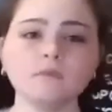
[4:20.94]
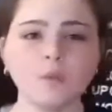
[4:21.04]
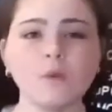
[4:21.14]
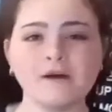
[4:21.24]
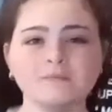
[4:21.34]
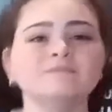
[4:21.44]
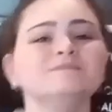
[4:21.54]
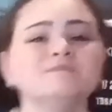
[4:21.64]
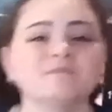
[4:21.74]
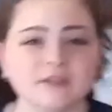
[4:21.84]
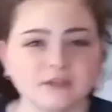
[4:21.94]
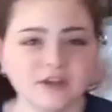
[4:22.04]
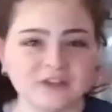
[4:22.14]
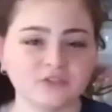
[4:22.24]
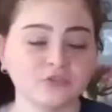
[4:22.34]
Well, thank you
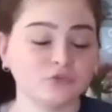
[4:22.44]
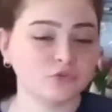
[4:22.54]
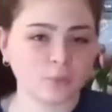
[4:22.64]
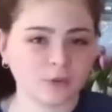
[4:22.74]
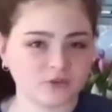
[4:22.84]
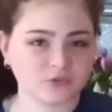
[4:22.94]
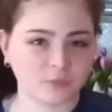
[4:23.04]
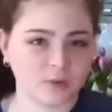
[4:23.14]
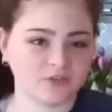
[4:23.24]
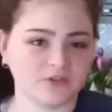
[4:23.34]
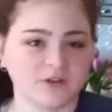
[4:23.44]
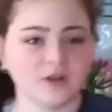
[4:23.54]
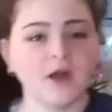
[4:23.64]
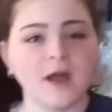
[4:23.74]
guys so much for watching.